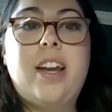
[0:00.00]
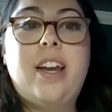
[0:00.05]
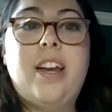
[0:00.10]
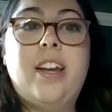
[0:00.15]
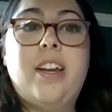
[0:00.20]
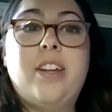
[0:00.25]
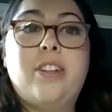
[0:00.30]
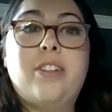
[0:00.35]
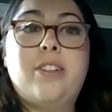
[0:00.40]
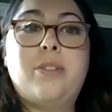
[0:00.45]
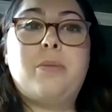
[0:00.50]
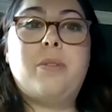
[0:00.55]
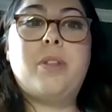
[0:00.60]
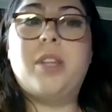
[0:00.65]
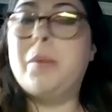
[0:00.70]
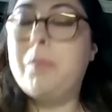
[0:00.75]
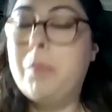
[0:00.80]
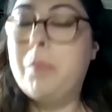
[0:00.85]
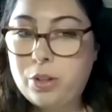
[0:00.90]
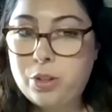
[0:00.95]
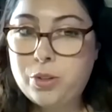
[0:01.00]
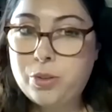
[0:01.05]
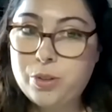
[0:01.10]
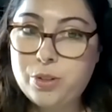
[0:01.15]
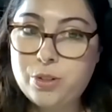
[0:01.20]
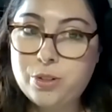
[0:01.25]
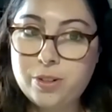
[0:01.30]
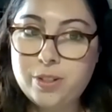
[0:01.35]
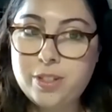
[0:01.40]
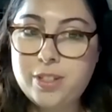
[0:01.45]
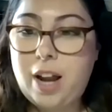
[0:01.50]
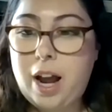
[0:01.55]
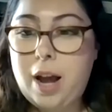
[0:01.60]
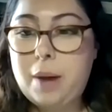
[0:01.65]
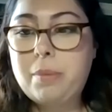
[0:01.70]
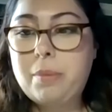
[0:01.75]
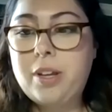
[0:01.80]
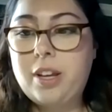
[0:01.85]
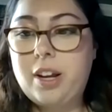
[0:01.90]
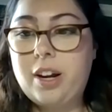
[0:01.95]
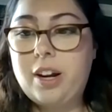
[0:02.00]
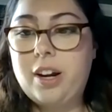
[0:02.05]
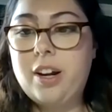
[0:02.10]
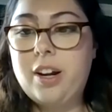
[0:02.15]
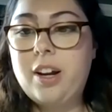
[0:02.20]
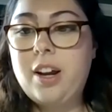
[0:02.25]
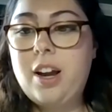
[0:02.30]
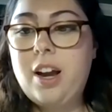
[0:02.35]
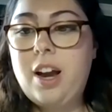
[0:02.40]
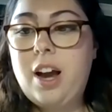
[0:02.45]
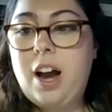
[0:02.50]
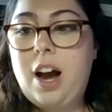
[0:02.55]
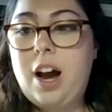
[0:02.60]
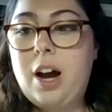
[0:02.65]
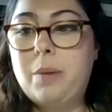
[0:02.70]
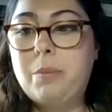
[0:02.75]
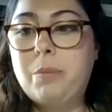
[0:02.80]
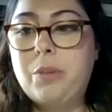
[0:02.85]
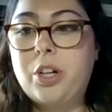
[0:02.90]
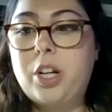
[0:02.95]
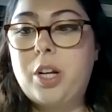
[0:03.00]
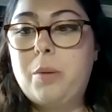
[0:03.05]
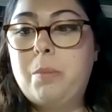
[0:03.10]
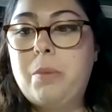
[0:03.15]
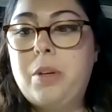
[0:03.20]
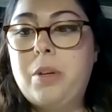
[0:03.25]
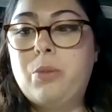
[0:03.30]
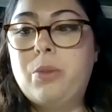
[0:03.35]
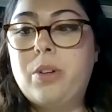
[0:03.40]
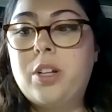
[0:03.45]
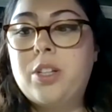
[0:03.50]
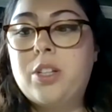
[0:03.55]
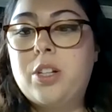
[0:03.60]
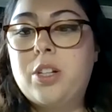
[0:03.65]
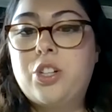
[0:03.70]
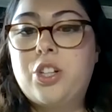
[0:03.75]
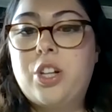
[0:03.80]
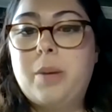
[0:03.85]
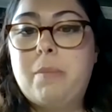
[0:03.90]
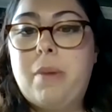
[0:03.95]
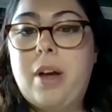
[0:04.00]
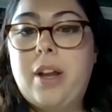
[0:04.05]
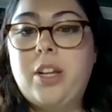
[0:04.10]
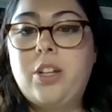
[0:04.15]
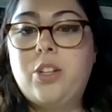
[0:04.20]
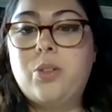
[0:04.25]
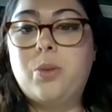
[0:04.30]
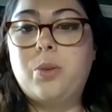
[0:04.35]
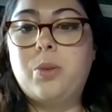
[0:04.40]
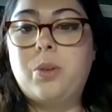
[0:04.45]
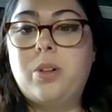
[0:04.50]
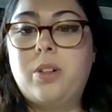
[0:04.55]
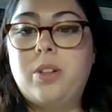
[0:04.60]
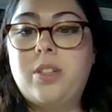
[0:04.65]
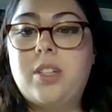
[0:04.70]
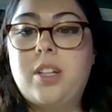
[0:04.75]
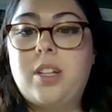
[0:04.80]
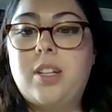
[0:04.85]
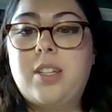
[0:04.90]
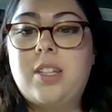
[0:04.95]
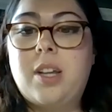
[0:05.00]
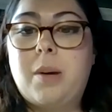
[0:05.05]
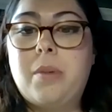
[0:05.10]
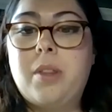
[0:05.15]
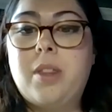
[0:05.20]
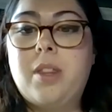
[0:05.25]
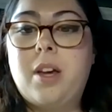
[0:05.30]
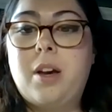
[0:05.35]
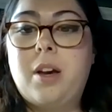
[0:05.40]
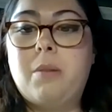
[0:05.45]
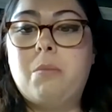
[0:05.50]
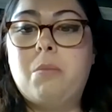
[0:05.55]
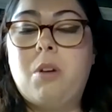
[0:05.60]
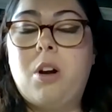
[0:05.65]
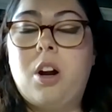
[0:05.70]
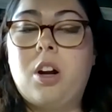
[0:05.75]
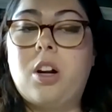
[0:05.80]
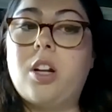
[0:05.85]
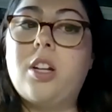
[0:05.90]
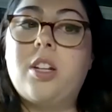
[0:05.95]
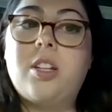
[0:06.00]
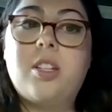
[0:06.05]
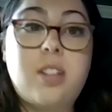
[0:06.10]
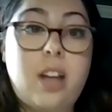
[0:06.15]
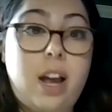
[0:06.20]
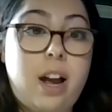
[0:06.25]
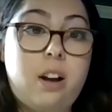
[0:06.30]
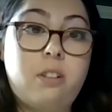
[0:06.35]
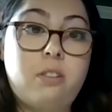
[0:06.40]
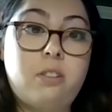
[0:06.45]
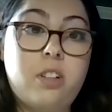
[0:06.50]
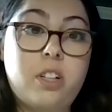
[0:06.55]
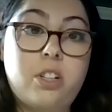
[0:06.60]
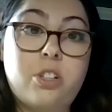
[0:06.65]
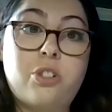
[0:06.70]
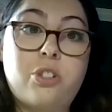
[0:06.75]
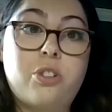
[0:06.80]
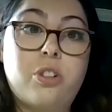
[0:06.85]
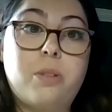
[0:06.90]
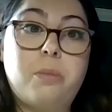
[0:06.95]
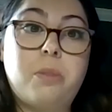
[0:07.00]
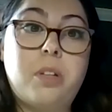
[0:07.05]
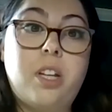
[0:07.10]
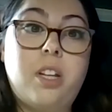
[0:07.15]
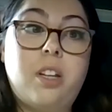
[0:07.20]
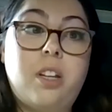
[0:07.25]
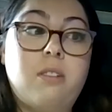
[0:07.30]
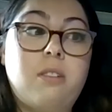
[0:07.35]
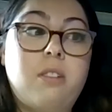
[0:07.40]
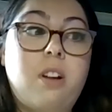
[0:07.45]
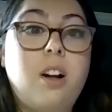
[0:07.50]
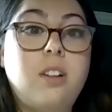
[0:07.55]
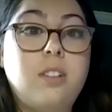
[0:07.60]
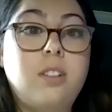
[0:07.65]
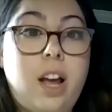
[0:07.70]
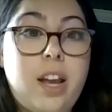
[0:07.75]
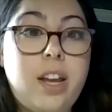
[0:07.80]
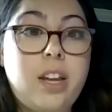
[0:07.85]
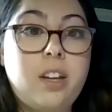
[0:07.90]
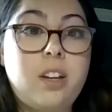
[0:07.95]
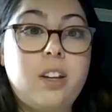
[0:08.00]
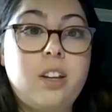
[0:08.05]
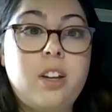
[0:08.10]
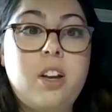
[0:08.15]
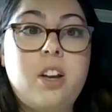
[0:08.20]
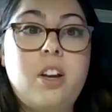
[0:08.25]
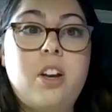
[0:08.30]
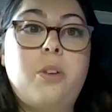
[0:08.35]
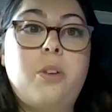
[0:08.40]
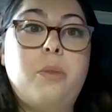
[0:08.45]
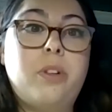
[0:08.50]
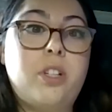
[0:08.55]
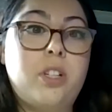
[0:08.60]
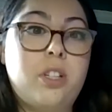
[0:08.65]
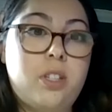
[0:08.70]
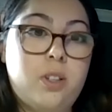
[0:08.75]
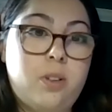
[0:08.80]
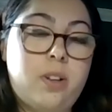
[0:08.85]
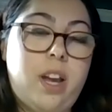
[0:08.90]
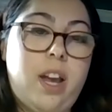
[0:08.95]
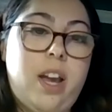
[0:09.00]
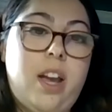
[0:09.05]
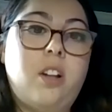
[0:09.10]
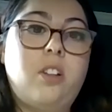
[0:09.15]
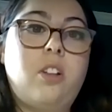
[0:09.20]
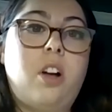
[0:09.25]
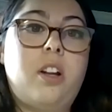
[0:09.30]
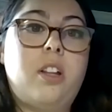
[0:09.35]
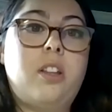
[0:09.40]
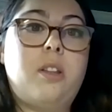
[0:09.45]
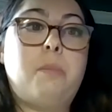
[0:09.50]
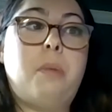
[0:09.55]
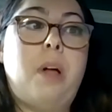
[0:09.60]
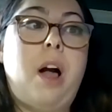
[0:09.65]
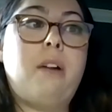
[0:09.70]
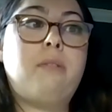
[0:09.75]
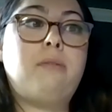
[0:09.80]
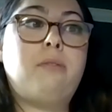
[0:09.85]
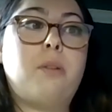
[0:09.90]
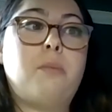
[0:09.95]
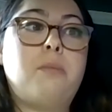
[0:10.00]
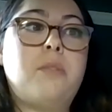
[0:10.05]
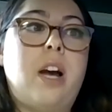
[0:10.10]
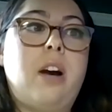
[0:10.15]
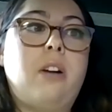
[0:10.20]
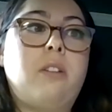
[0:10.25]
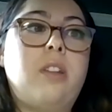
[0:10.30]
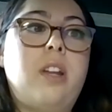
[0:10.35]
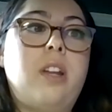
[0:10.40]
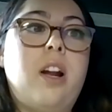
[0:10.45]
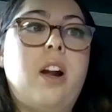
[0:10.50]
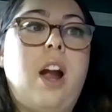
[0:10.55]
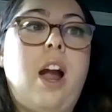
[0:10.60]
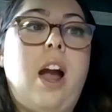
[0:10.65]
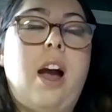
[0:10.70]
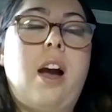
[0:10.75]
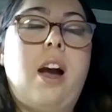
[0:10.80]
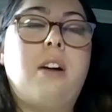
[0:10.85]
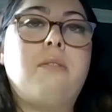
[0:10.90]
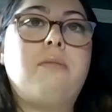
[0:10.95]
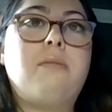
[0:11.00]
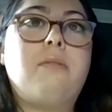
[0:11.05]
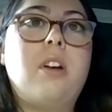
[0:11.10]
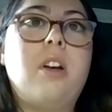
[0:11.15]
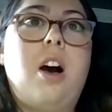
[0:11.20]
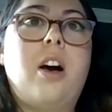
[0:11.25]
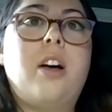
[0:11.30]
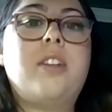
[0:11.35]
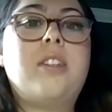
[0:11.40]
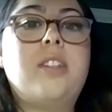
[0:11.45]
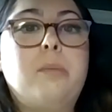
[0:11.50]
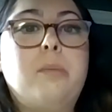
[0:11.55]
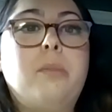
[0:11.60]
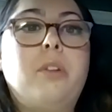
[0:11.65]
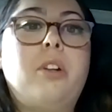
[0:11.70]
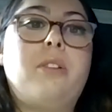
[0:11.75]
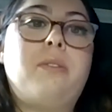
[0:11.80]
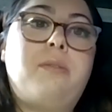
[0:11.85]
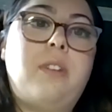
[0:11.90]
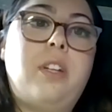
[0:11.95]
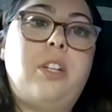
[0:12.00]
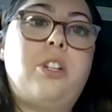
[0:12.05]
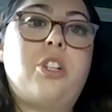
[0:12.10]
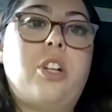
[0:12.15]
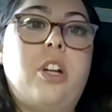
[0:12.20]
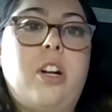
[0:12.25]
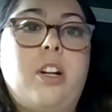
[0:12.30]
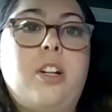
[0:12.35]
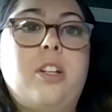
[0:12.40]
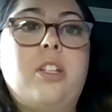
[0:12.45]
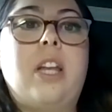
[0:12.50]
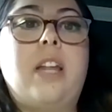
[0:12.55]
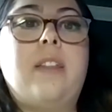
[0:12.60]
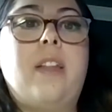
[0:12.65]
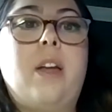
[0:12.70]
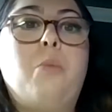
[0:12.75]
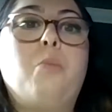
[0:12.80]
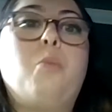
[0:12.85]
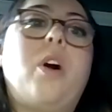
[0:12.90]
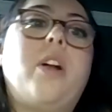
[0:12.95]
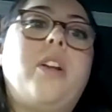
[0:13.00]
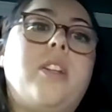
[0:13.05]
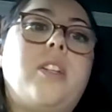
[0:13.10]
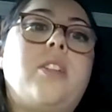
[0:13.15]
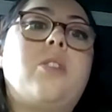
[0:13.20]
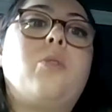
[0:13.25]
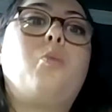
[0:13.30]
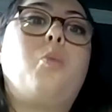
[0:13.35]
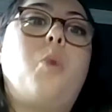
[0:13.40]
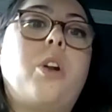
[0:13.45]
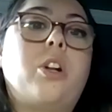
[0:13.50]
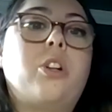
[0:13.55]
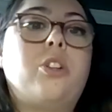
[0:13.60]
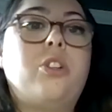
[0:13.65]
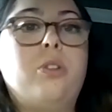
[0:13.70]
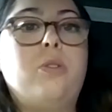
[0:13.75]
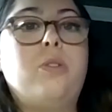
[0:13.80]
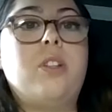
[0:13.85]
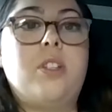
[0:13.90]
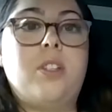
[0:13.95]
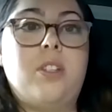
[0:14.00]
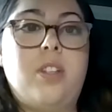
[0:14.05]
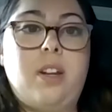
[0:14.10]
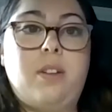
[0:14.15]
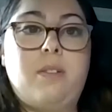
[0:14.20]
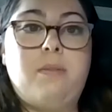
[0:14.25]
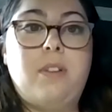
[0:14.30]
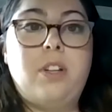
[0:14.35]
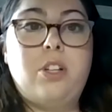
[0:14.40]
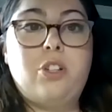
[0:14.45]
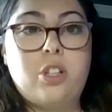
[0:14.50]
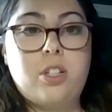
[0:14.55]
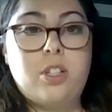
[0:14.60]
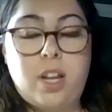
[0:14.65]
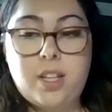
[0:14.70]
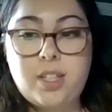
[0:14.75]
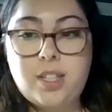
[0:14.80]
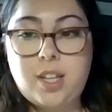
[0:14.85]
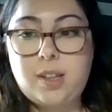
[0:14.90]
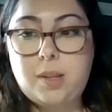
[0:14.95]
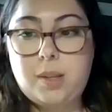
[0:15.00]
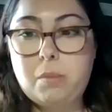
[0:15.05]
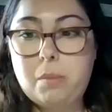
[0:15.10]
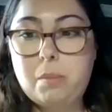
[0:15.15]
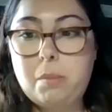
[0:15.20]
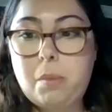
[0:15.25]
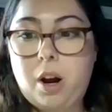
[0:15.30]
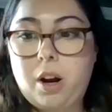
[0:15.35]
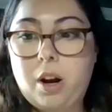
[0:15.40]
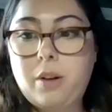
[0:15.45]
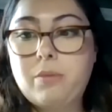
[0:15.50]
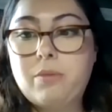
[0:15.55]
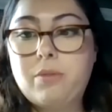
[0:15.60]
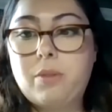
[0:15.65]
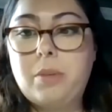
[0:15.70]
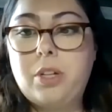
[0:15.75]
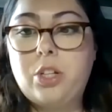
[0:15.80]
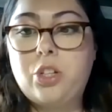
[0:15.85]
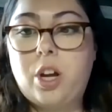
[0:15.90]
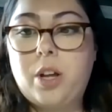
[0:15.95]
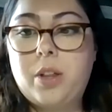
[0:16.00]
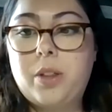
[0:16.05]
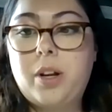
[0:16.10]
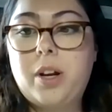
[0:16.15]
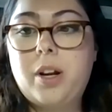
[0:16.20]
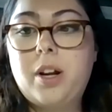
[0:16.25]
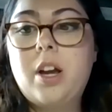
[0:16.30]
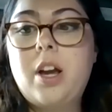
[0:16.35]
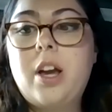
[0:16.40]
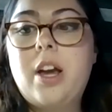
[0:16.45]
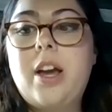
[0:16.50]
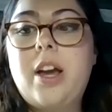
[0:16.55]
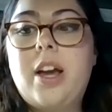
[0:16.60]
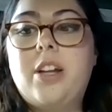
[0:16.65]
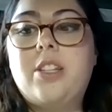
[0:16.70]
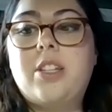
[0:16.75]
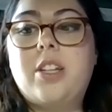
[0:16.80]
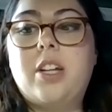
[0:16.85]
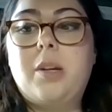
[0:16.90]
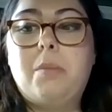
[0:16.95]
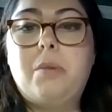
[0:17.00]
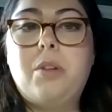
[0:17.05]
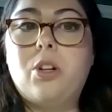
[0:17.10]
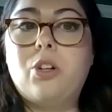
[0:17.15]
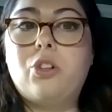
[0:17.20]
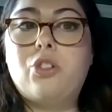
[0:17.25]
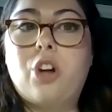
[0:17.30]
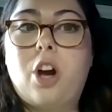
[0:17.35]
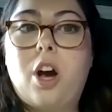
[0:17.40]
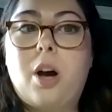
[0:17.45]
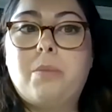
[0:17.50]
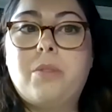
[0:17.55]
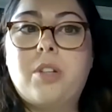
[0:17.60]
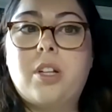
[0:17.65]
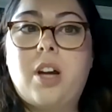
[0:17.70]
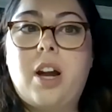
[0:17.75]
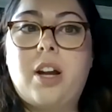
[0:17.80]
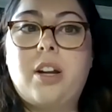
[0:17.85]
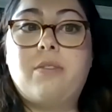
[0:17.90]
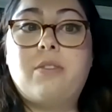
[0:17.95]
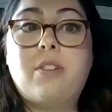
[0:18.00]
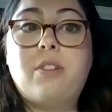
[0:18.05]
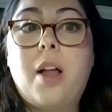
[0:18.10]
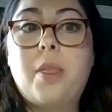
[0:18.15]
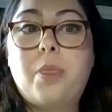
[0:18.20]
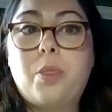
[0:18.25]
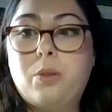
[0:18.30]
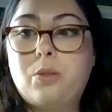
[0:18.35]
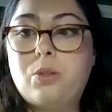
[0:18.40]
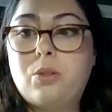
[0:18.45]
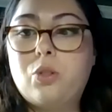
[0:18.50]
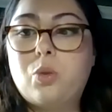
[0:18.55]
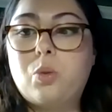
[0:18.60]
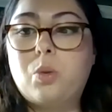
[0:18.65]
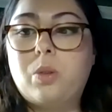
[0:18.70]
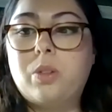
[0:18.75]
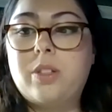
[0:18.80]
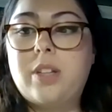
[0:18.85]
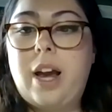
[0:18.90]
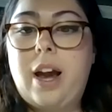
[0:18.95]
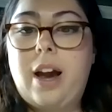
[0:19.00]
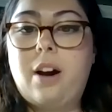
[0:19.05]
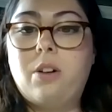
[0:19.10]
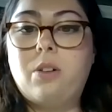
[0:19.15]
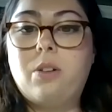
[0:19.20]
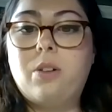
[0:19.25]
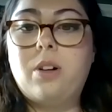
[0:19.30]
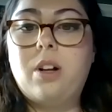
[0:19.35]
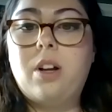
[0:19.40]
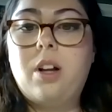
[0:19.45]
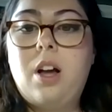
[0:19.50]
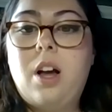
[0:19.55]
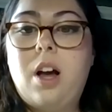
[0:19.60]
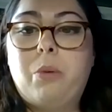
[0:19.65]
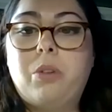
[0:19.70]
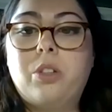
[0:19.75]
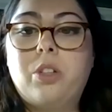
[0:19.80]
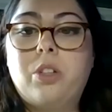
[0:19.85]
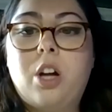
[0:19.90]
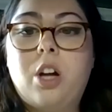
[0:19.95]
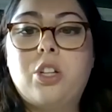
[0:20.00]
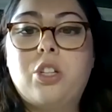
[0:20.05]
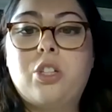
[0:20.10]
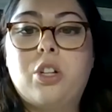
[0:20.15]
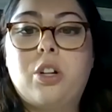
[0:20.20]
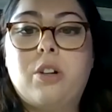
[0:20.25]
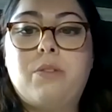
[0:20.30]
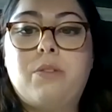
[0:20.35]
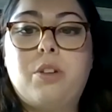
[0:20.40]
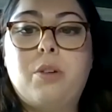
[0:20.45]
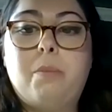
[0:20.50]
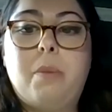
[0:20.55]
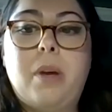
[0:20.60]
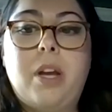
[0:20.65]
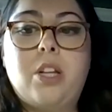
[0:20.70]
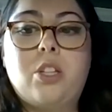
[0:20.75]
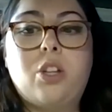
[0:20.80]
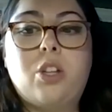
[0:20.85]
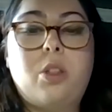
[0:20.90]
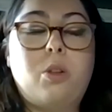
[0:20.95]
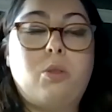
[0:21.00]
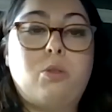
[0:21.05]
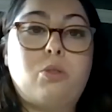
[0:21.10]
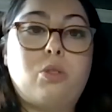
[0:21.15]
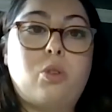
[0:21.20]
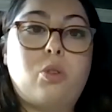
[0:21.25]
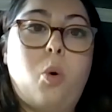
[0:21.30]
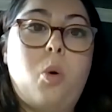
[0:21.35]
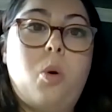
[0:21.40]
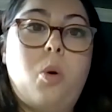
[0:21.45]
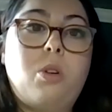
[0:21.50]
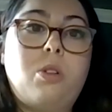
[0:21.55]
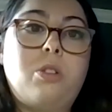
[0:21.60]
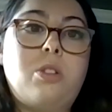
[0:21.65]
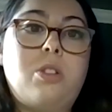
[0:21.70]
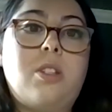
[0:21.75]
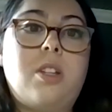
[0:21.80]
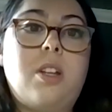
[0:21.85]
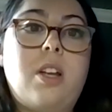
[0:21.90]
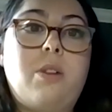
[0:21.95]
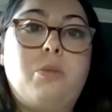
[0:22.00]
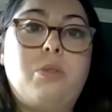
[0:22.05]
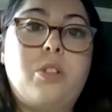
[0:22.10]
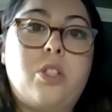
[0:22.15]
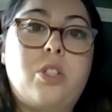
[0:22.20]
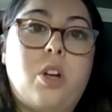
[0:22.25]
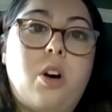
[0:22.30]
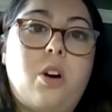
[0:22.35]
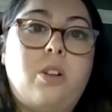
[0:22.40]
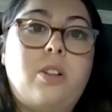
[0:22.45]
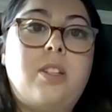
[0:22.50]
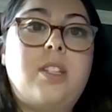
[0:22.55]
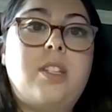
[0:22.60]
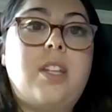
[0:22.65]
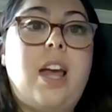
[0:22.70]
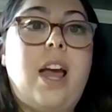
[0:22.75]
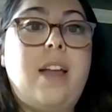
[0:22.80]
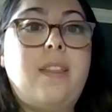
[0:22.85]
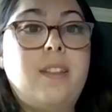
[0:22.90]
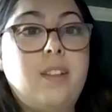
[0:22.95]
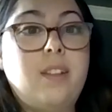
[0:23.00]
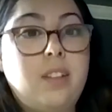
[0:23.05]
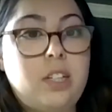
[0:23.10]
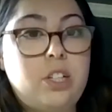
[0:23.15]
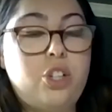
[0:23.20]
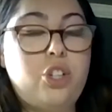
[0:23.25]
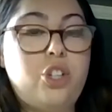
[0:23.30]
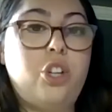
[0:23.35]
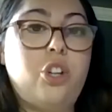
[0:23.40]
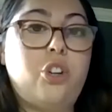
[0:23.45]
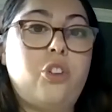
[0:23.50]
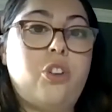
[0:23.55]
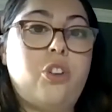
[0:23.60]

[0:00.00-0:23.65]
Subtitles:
is the most crucial step here. You're going to be researching many tools, and some of them are going to sound extremely alike, which is okay. A lot of the platforms out there have similar features and then one or two distinct features that set them apart from each other. It's going to be your job to kind of cut those tools out that will not serve you based on those goals, results, and the list you